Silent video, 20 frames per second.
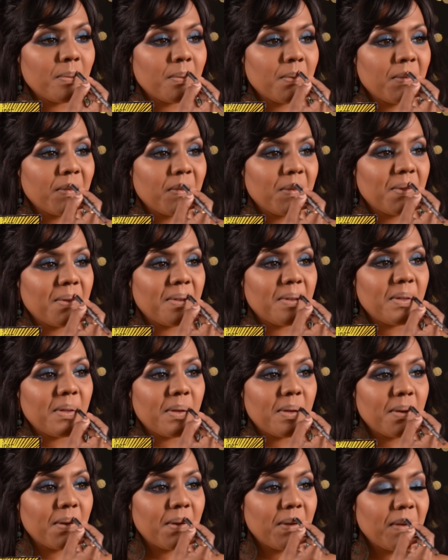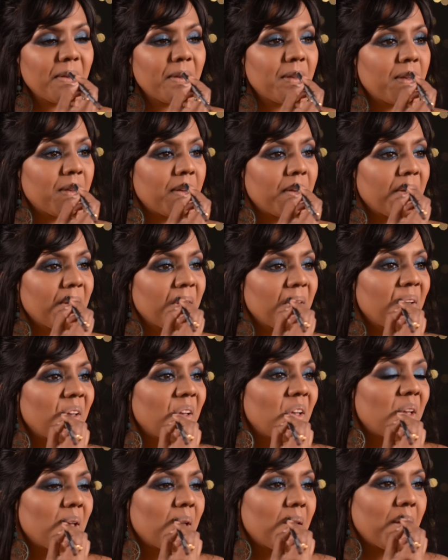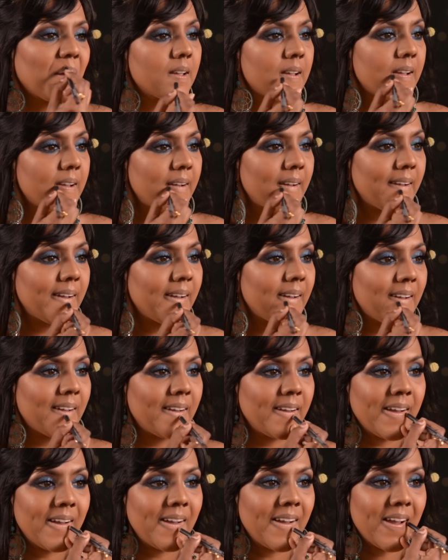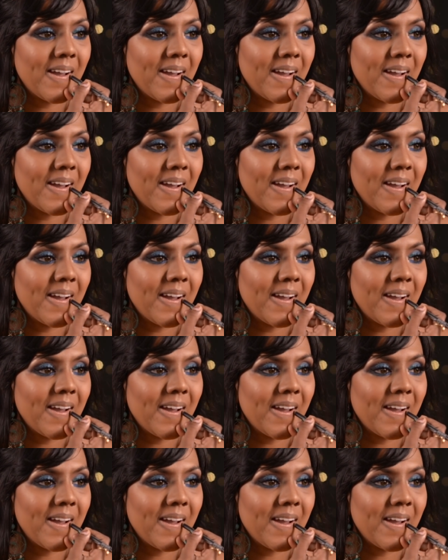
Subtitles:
I usually like to overdraw my lips,